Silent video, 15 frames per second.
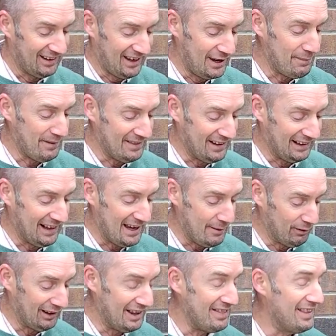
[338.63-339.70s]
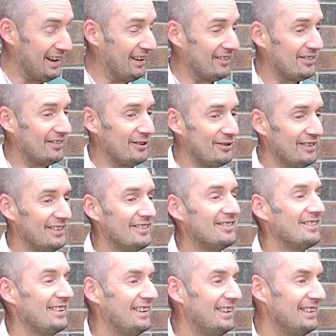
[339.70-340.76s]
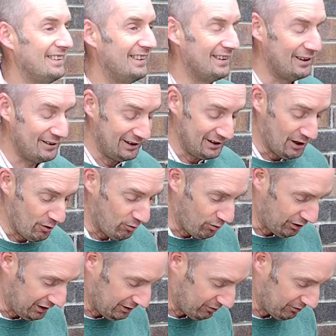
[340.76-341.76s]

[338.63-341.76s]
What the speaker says: keeping the label in there so that you know what